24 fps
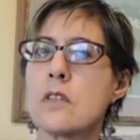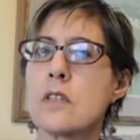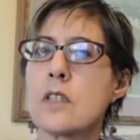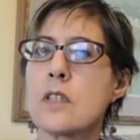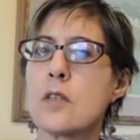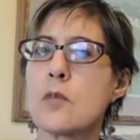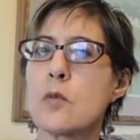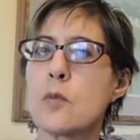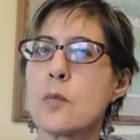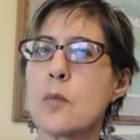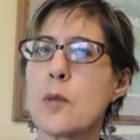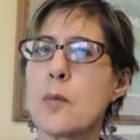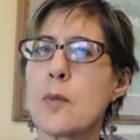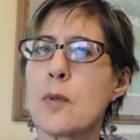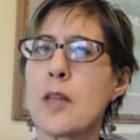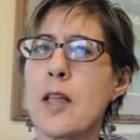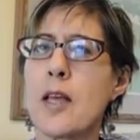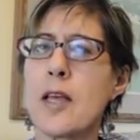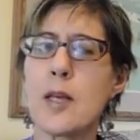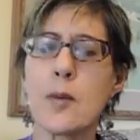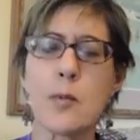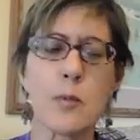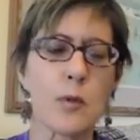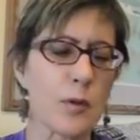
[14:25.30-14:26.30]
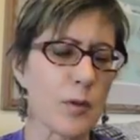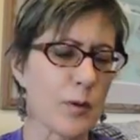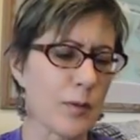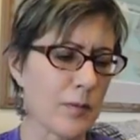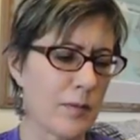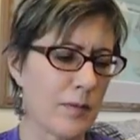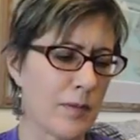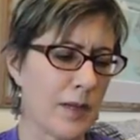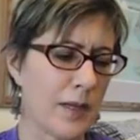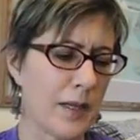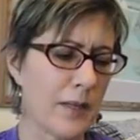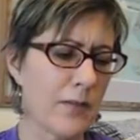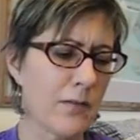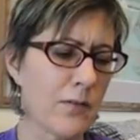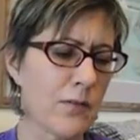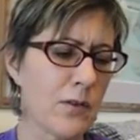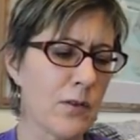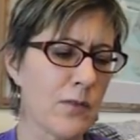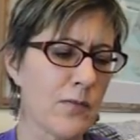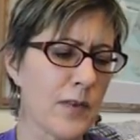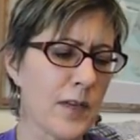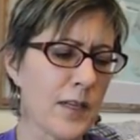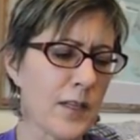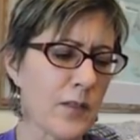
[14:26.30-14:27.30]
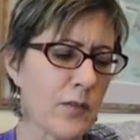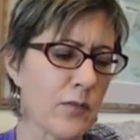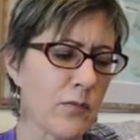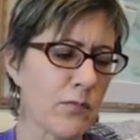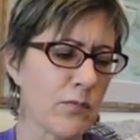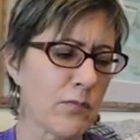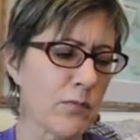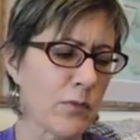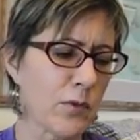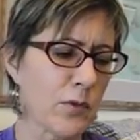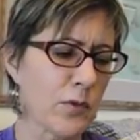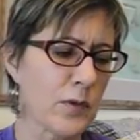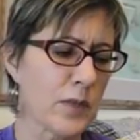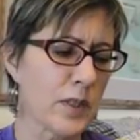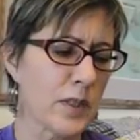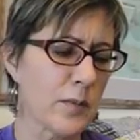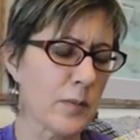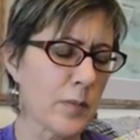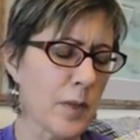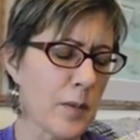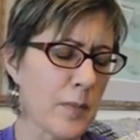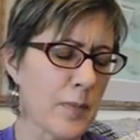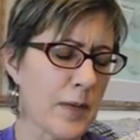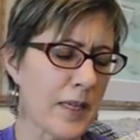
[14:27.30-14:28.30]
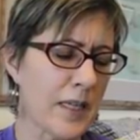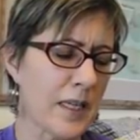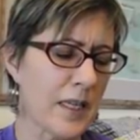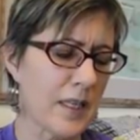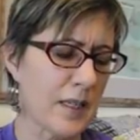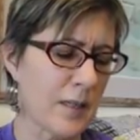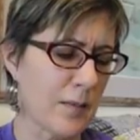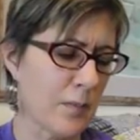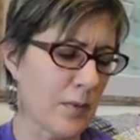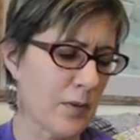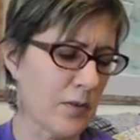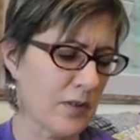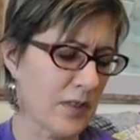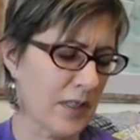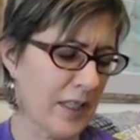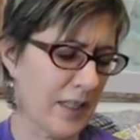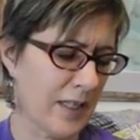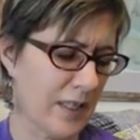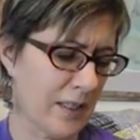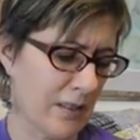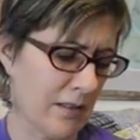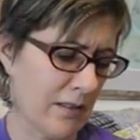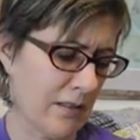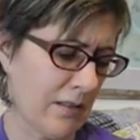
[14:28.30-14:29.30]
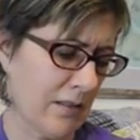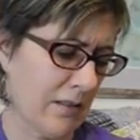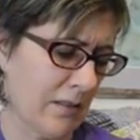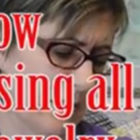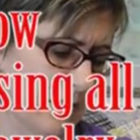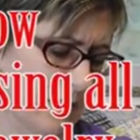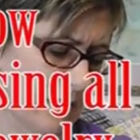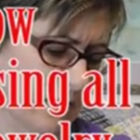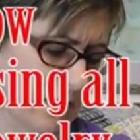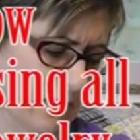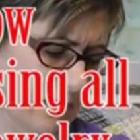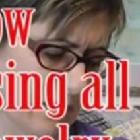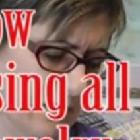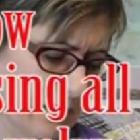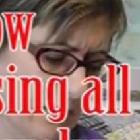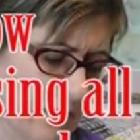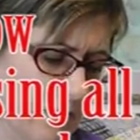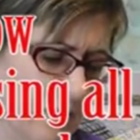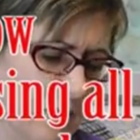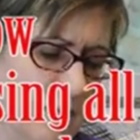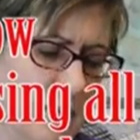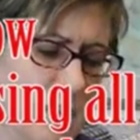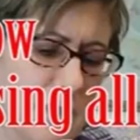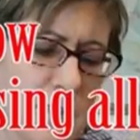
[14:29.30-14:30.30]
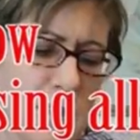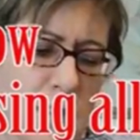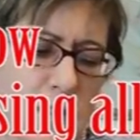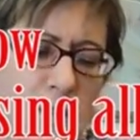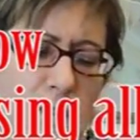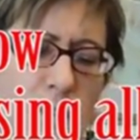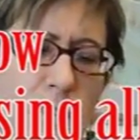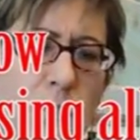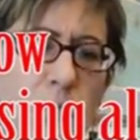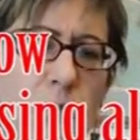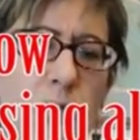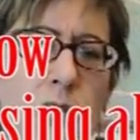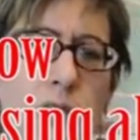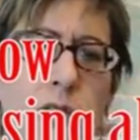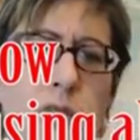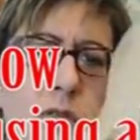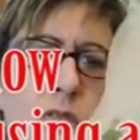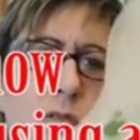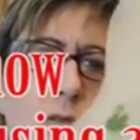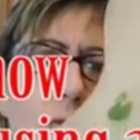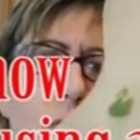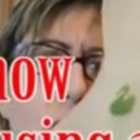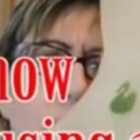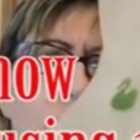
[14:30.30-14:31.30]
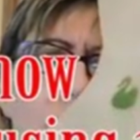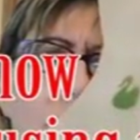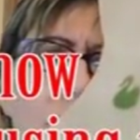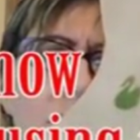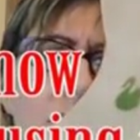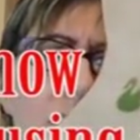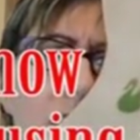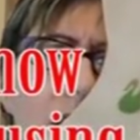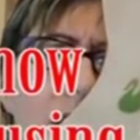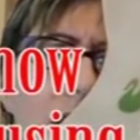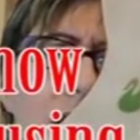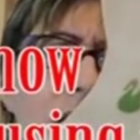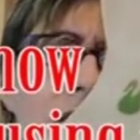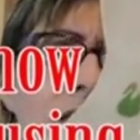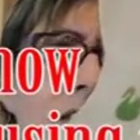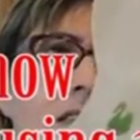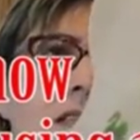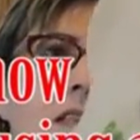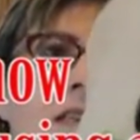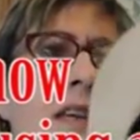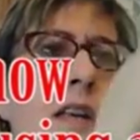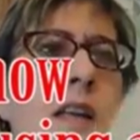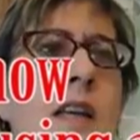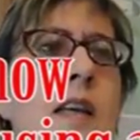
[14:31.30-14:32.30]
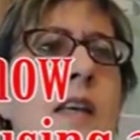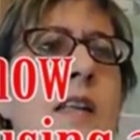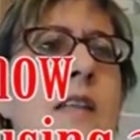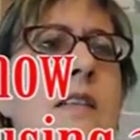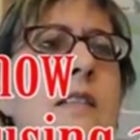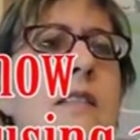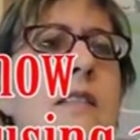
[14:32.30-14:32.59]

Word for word: it would be playable. I don't know if I can ruin it by making it mosaic. And it's got these cute little swans on it. And